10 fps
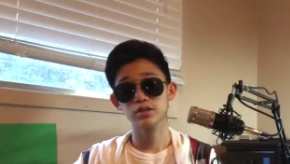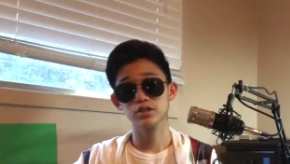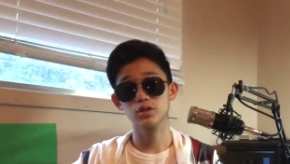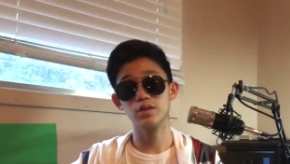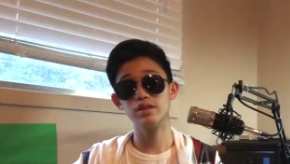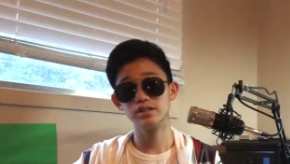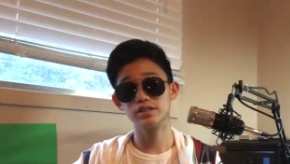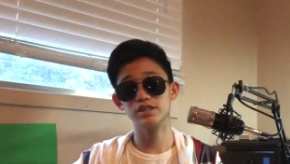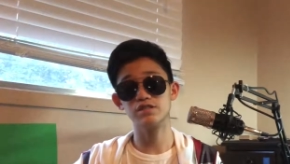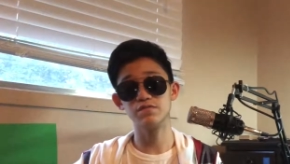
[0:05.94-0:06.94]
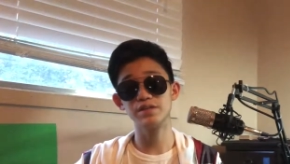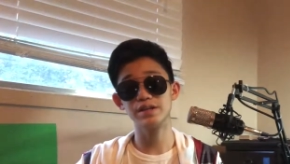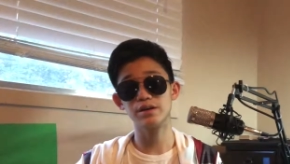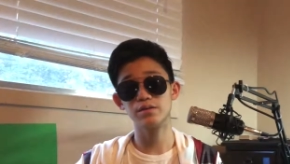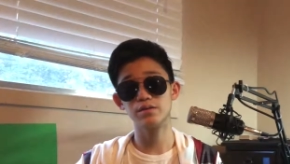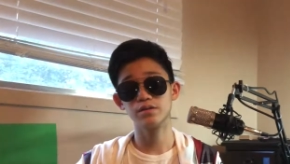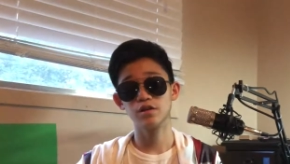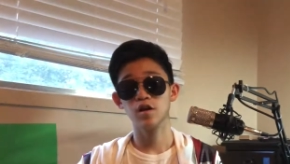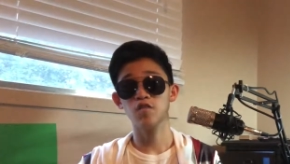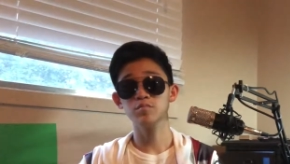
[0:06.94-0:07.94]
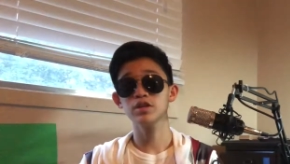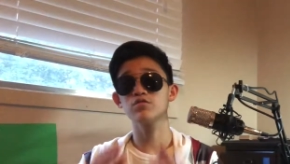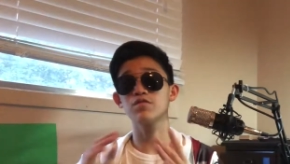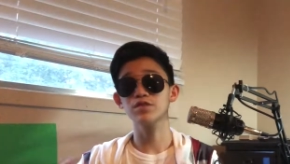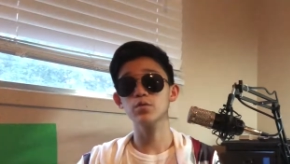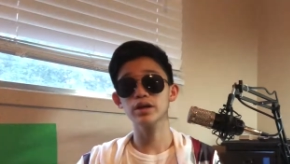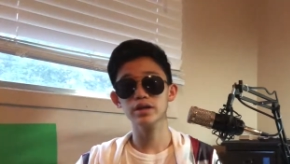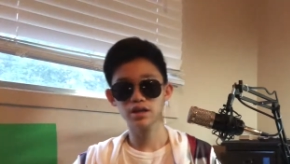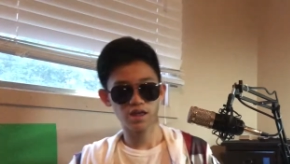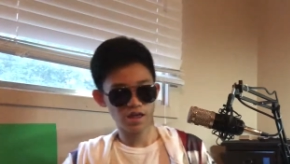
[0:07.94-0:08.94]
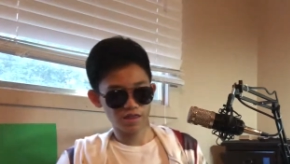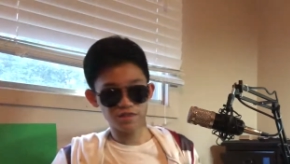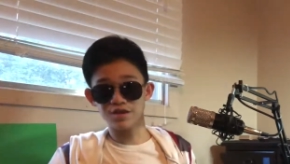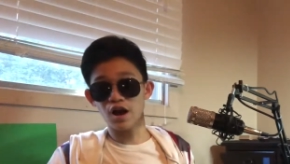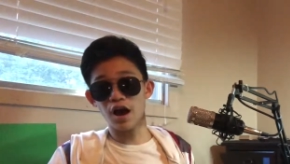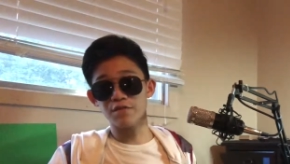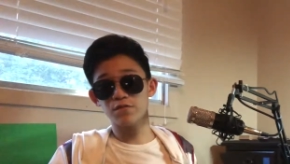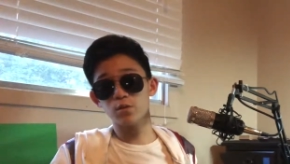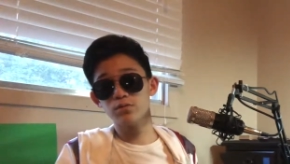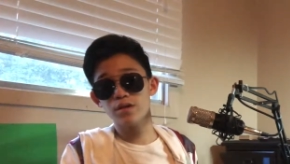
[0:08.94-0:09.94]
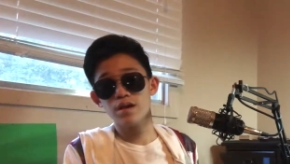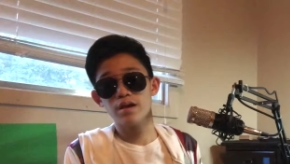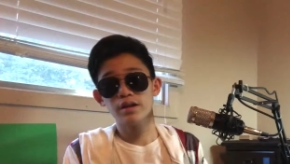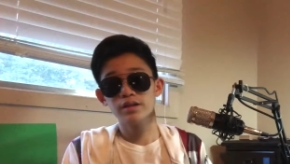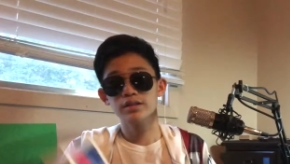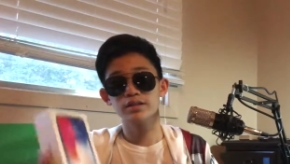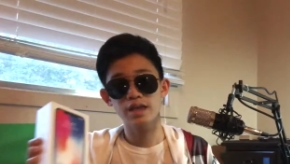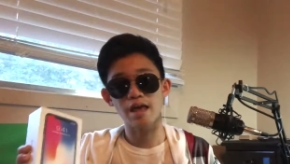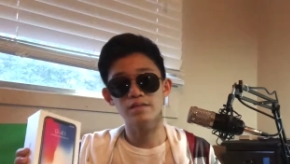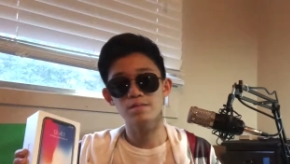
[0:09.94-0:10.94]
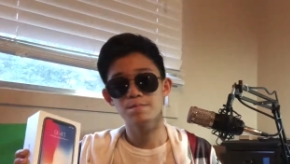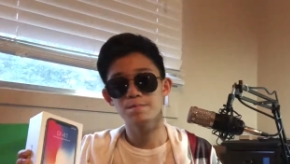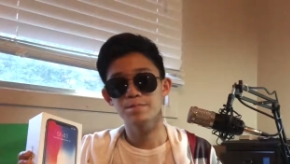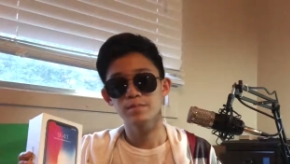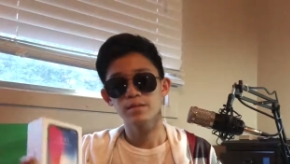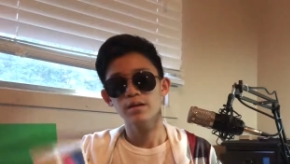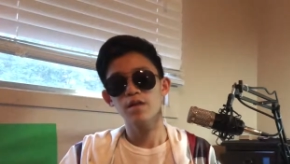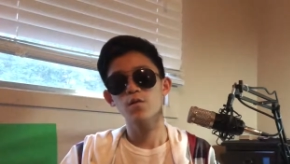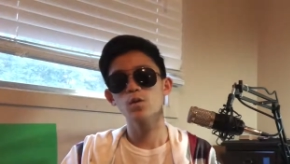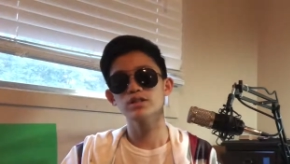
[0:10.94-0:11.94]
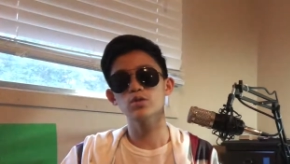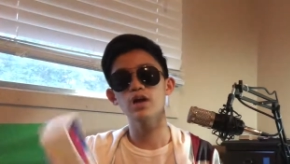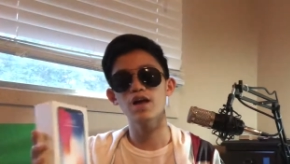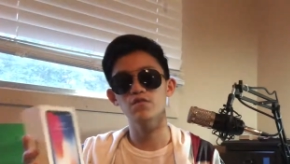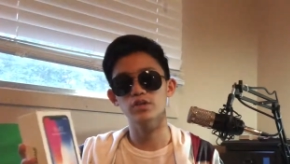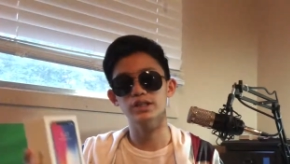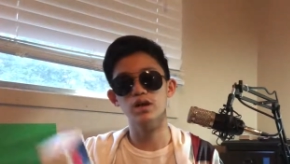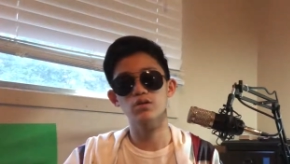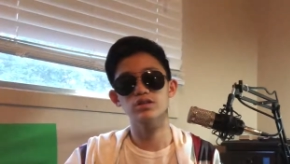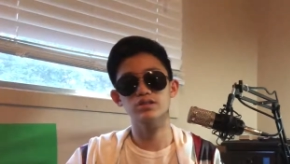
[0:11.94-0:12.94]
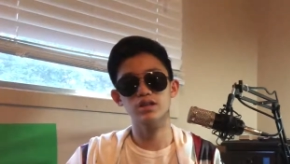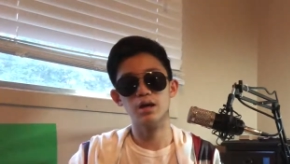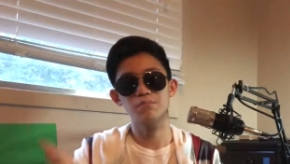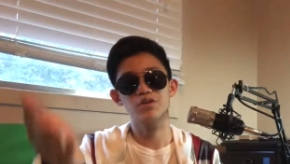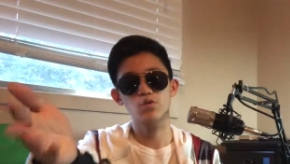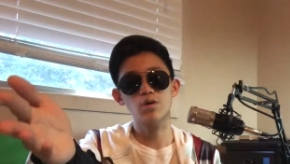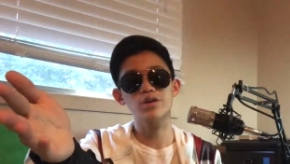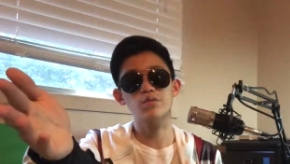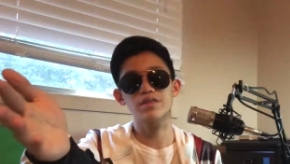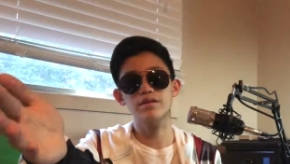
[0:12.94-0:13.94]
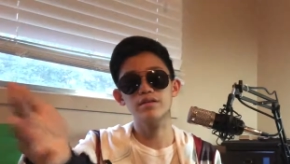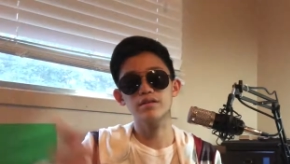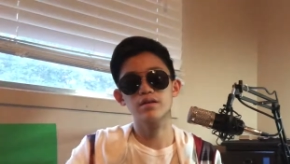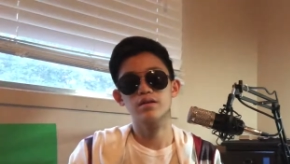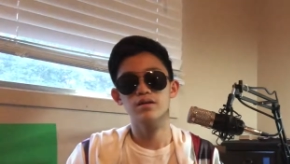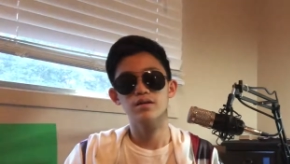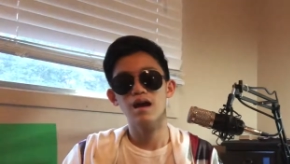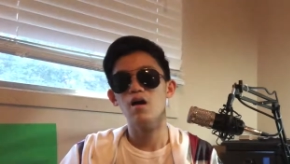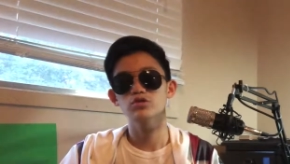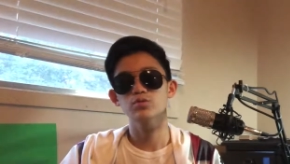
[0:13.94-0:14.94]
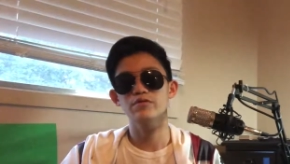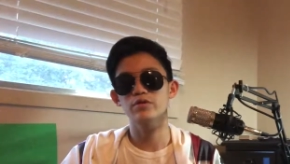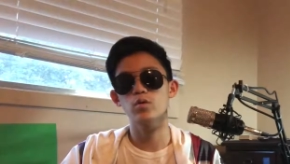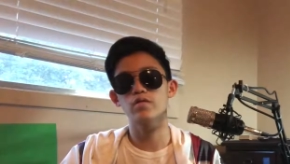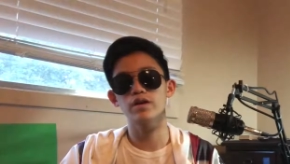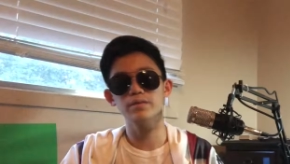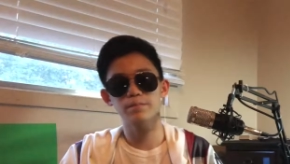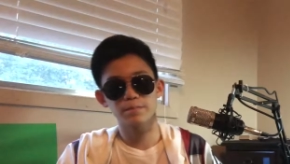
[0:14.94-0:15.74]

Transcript: So this is a video of me reviewing the iPhone 10. Of course, I don't have it right now because I'm recording with it. How else do I record, right?